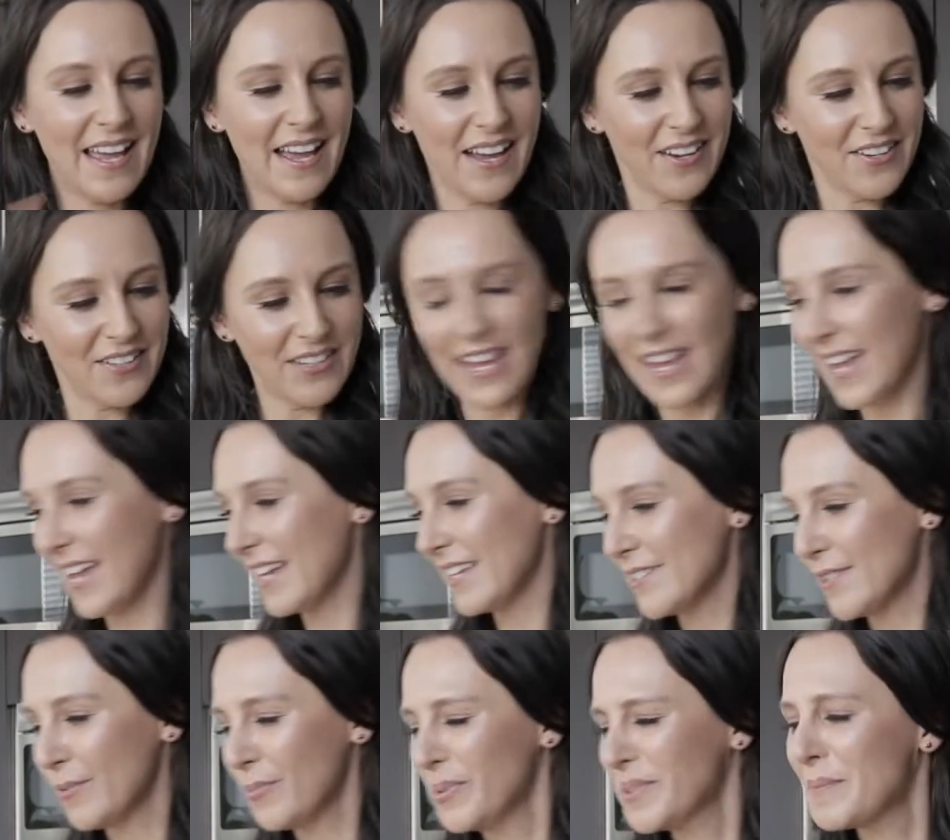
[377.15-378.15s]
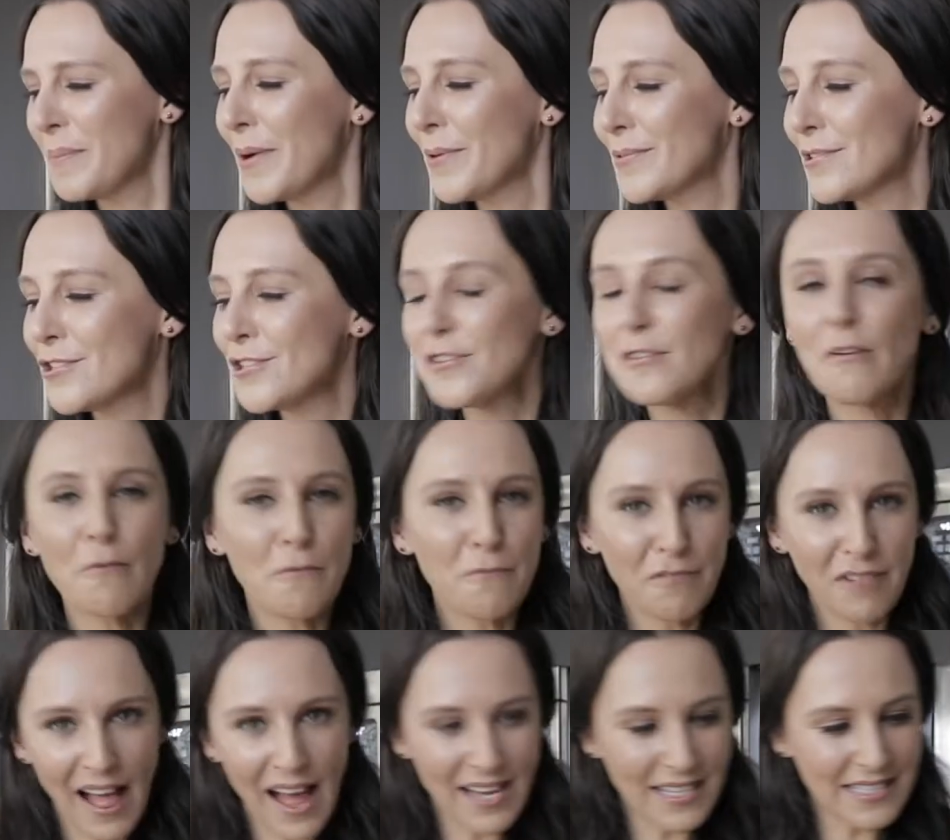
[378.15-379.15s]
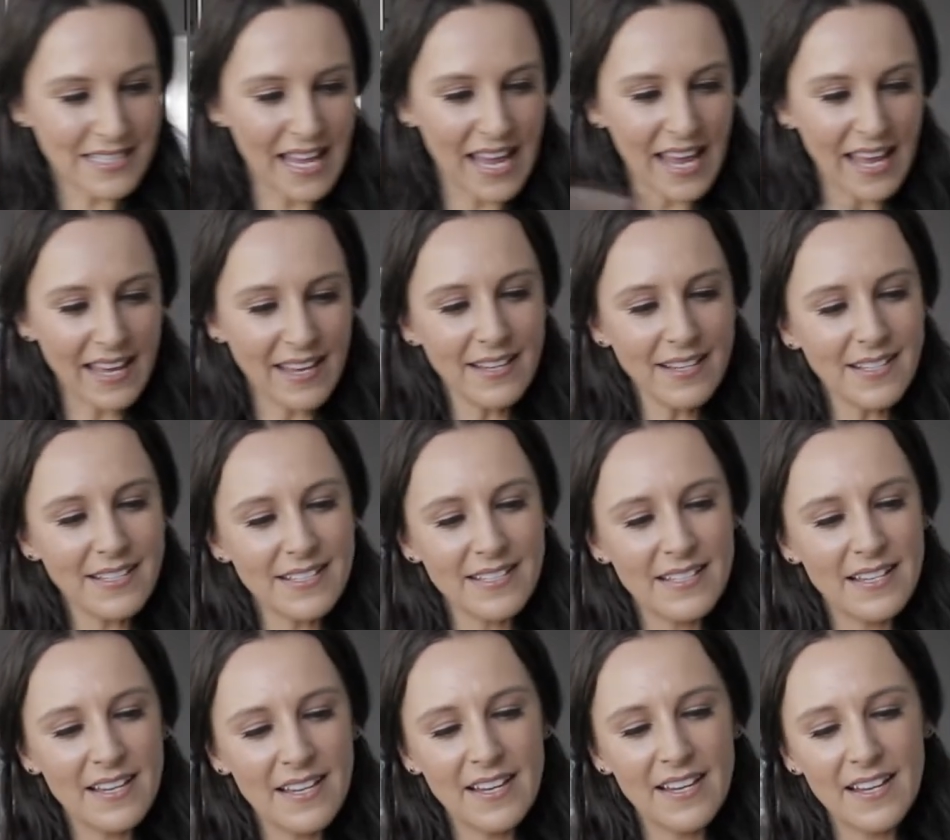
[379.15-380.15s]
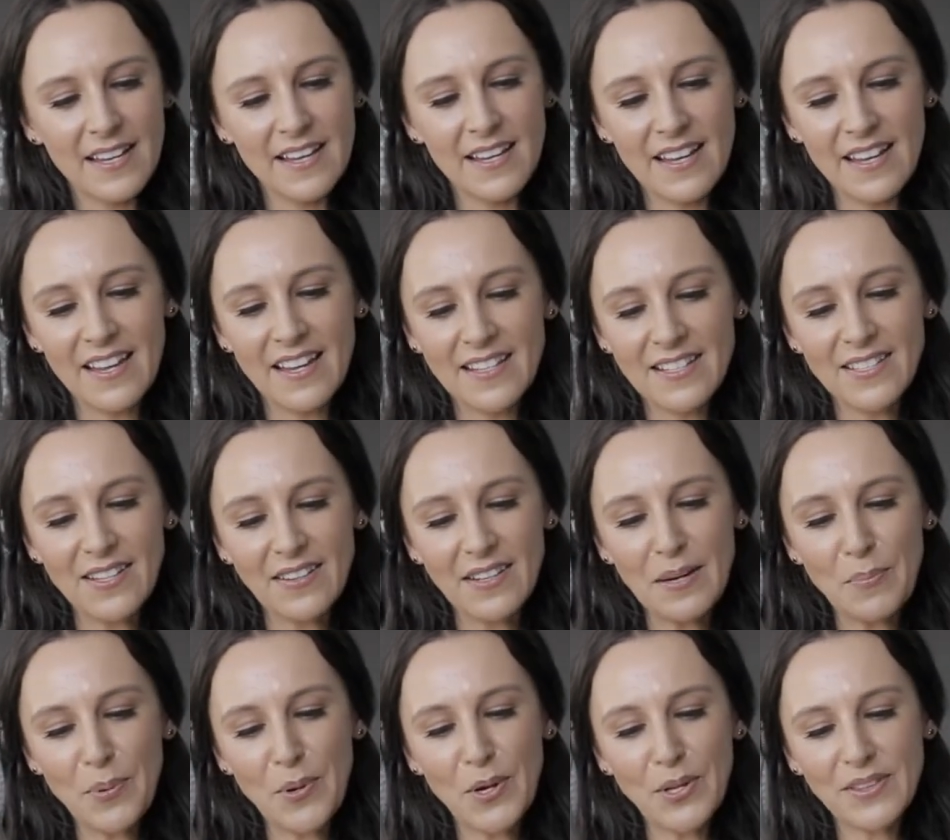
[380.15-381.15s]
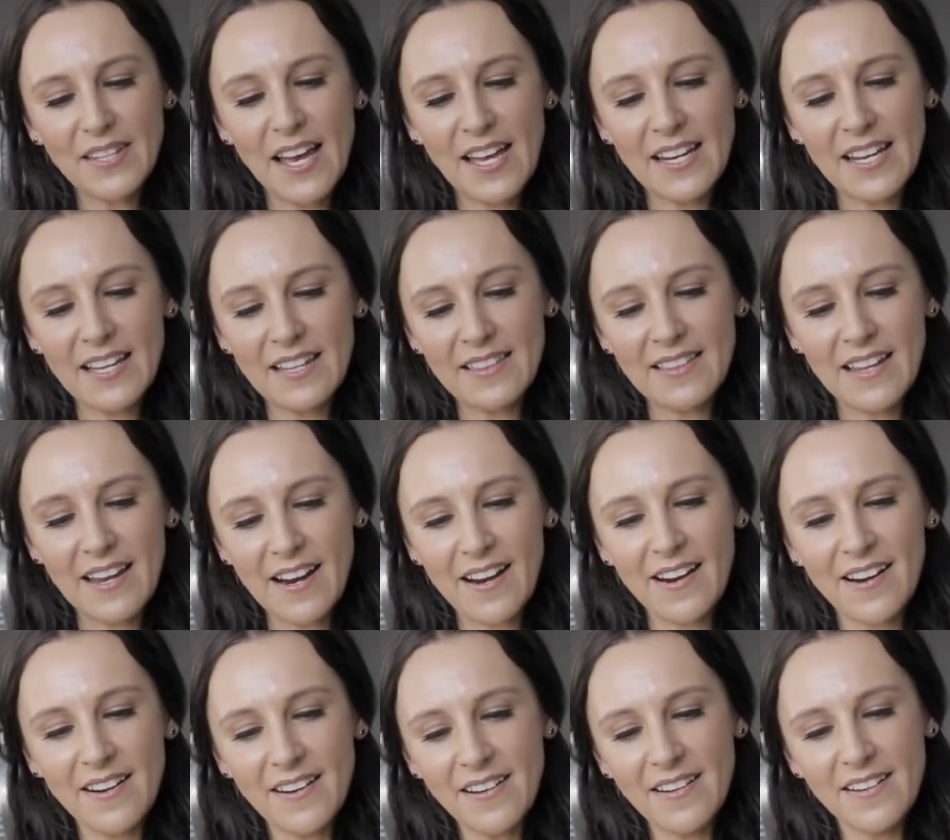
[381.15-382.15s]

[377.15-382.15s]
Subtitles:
Okay, so it's about 2 flax eggs. I'm gonna put that in there.